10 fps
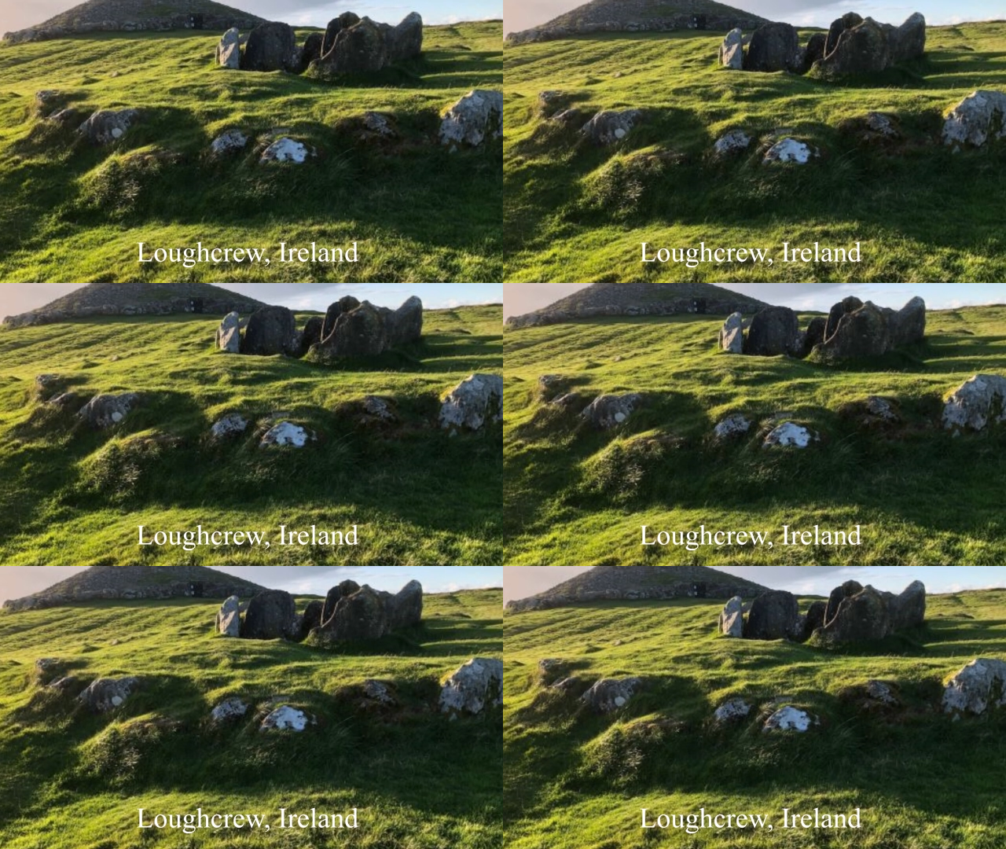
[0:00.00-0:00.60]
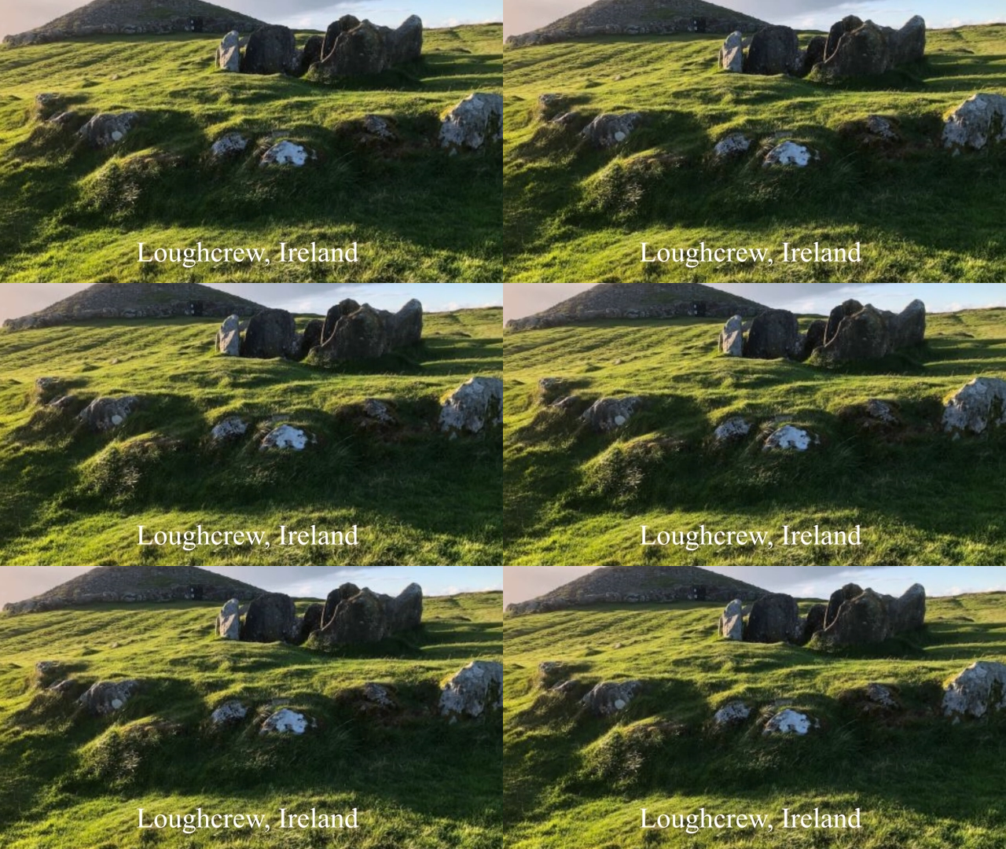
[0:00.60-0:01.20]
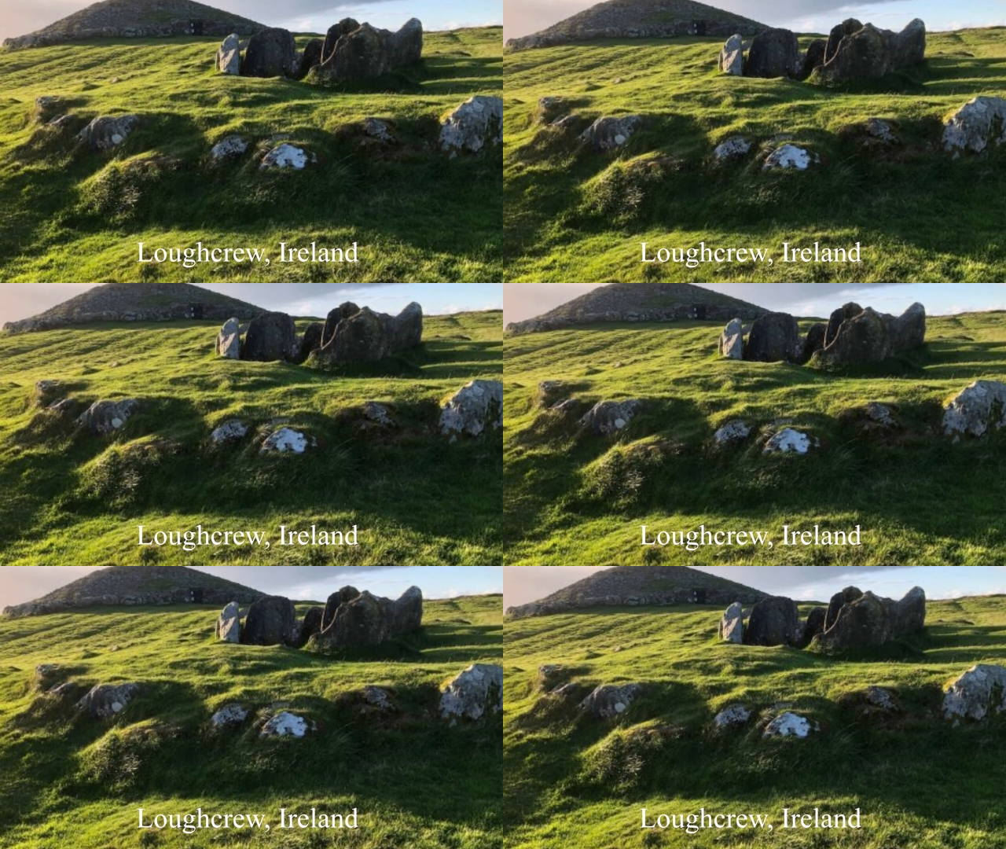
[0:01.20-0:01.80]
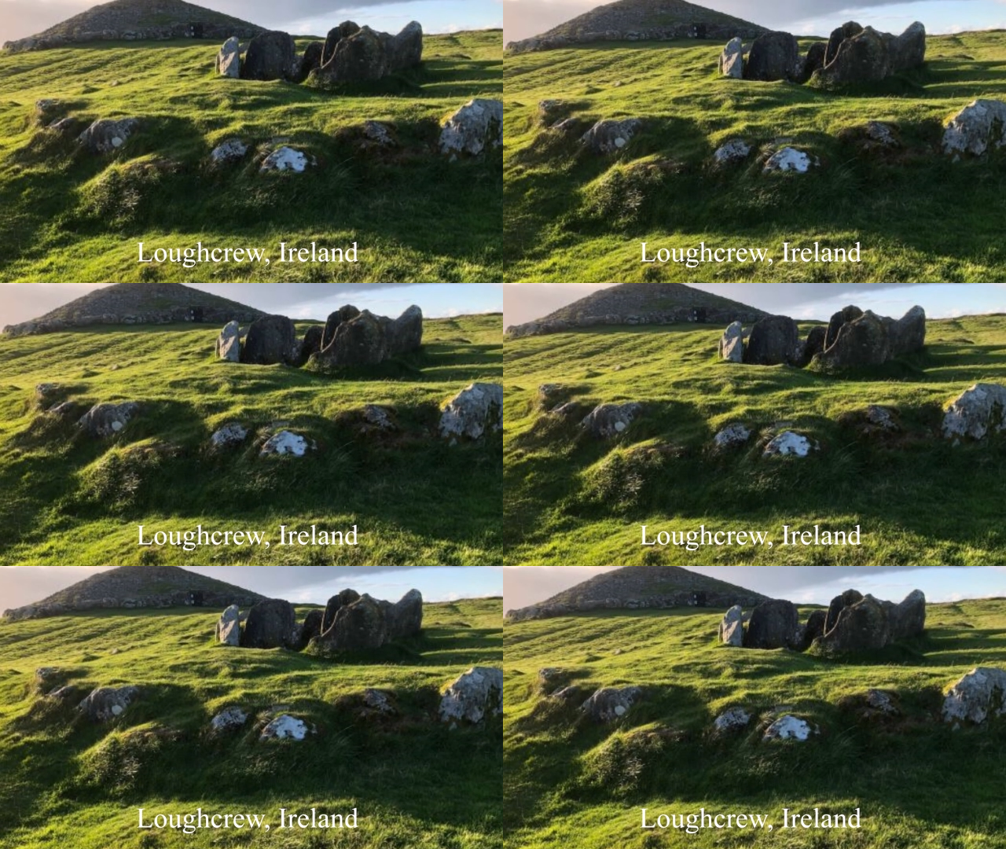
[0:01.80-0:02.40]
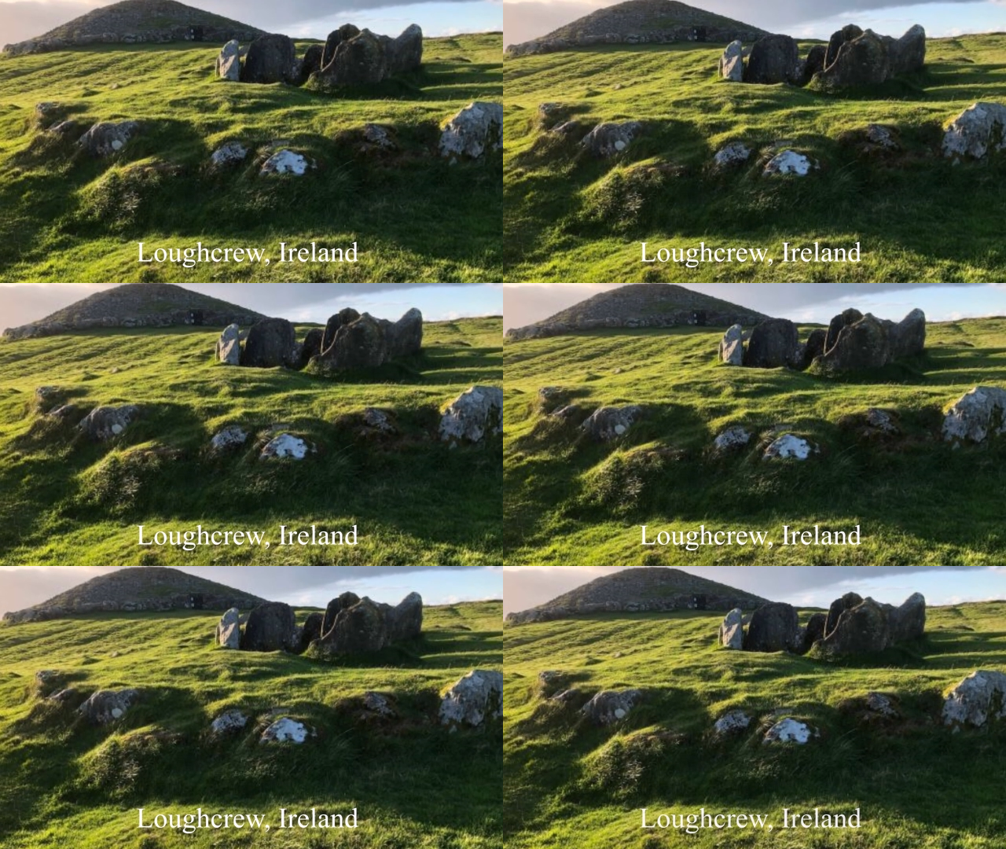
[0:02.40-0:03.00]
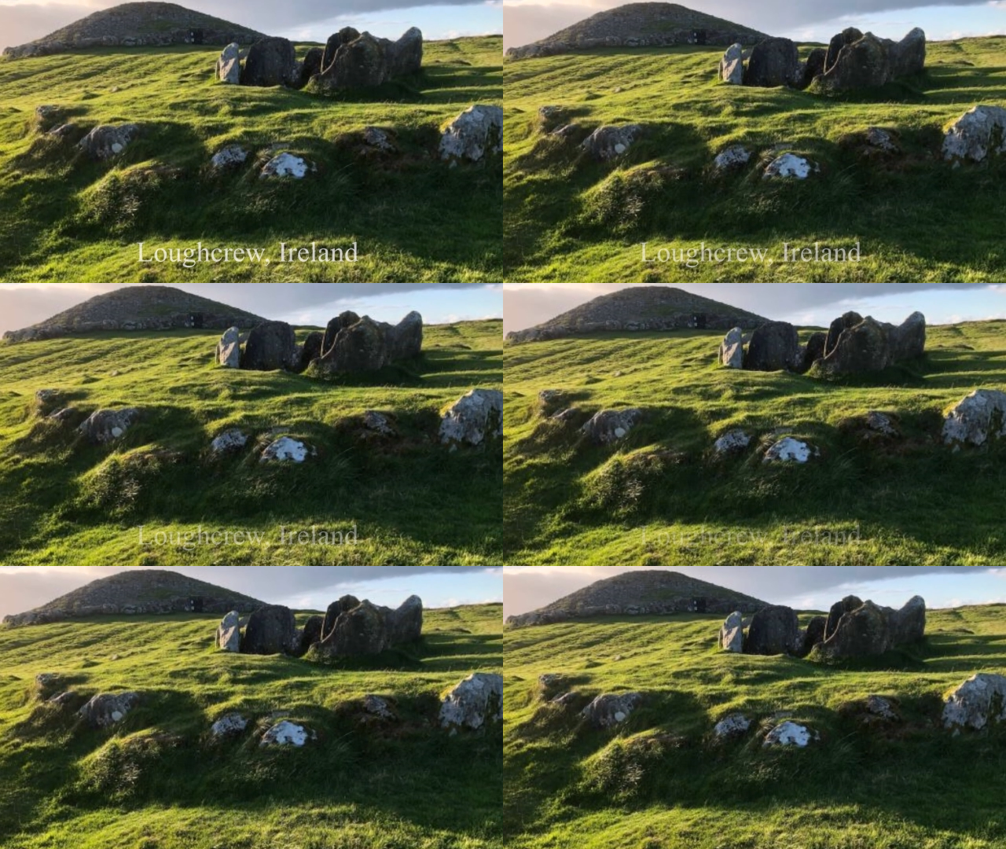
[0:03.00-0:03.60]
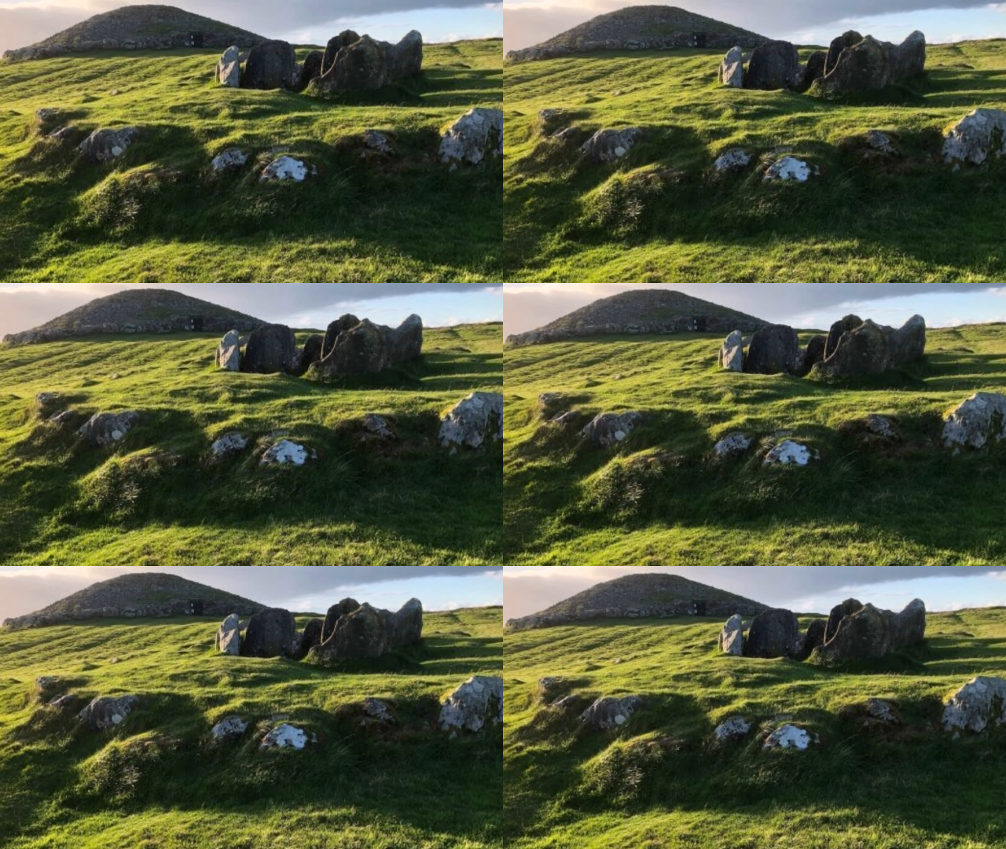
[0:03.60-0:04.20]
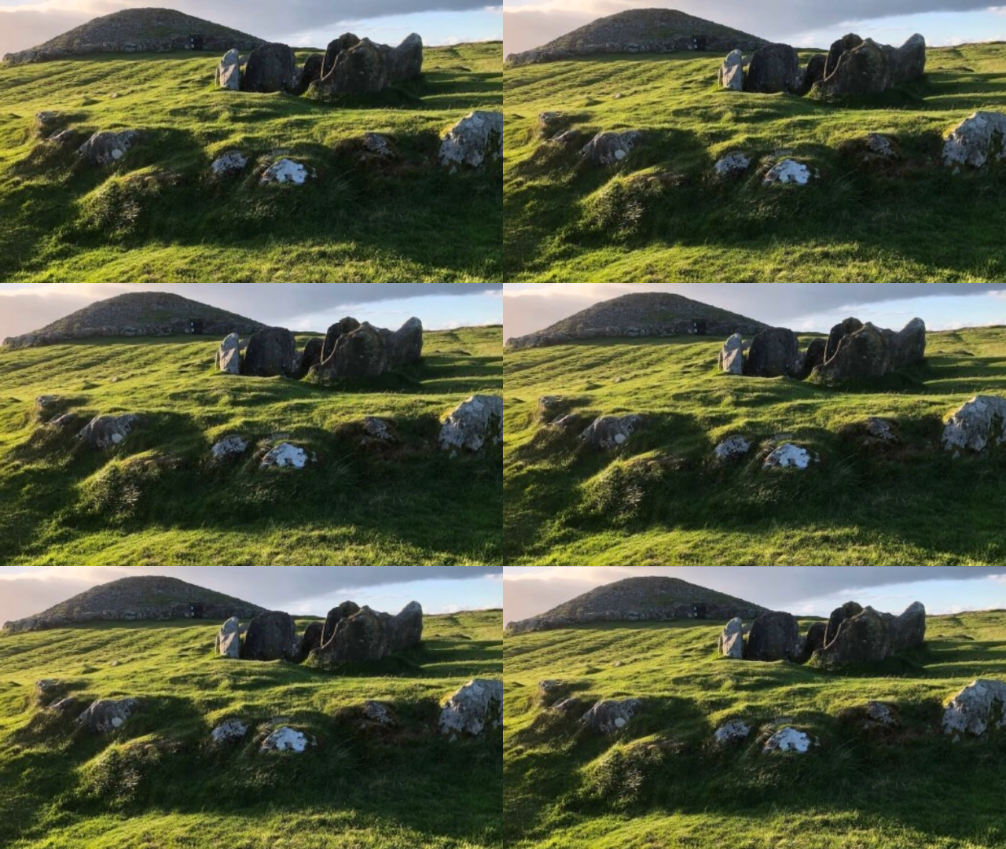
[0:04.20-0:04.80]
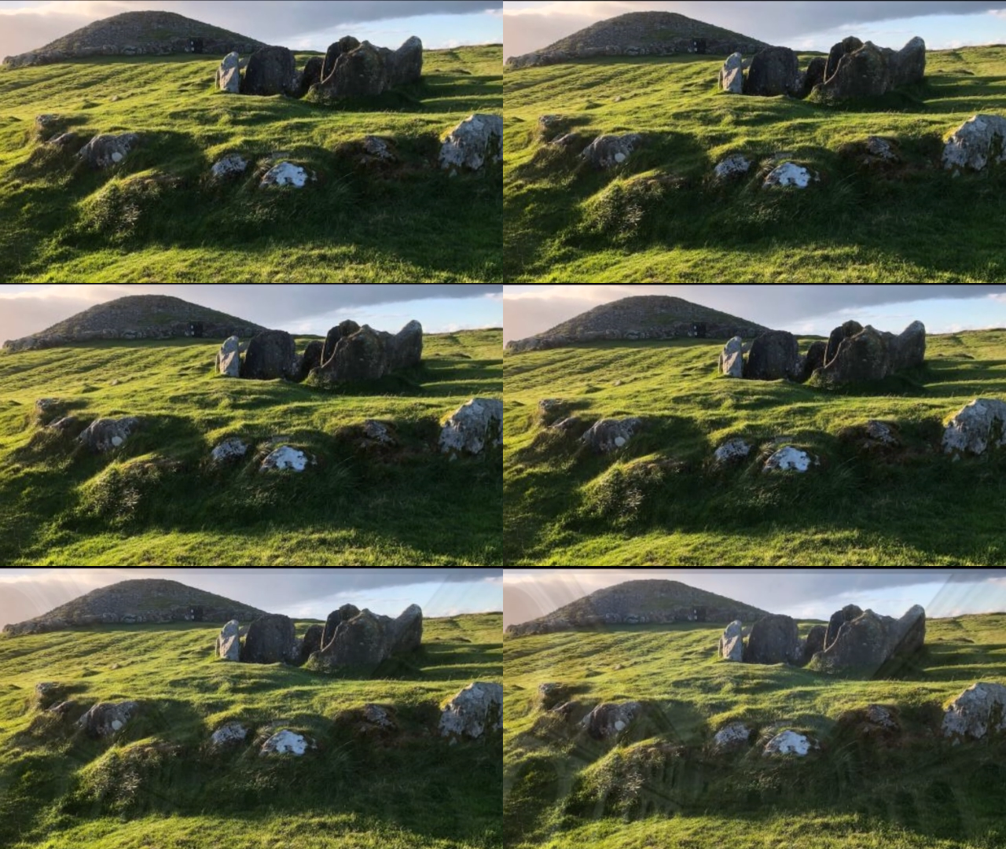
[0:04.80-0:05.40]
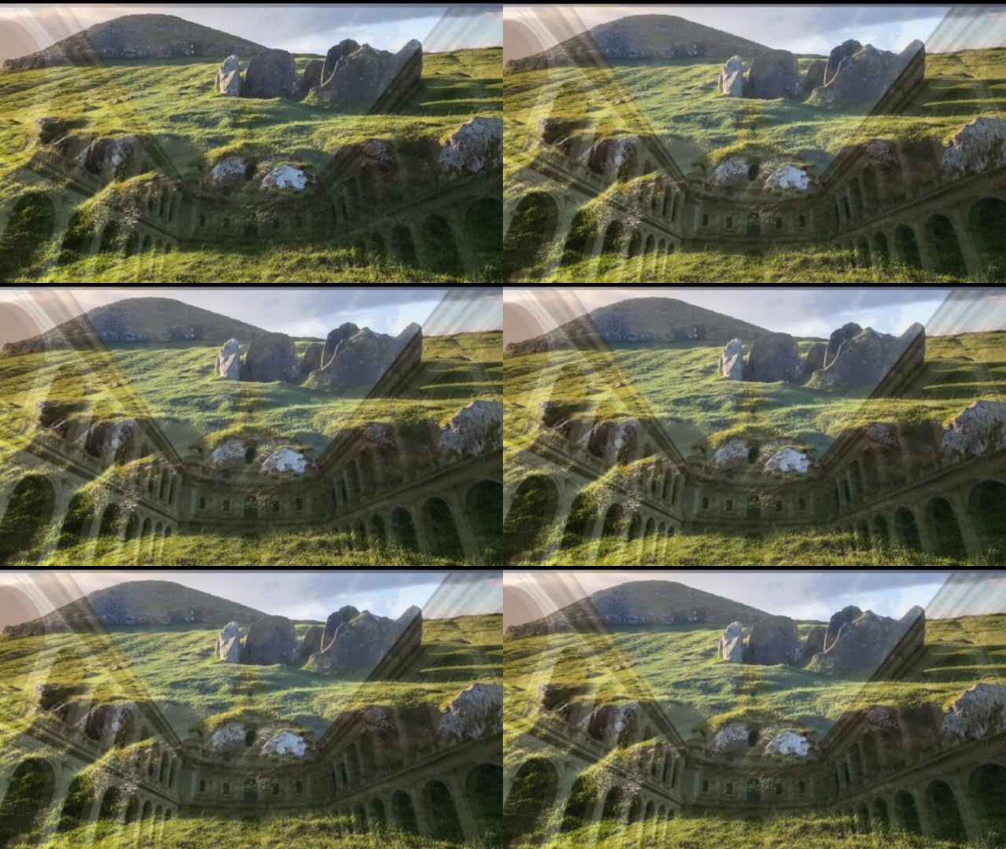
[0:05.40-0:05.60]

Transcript: Nobody's mouth can be seen.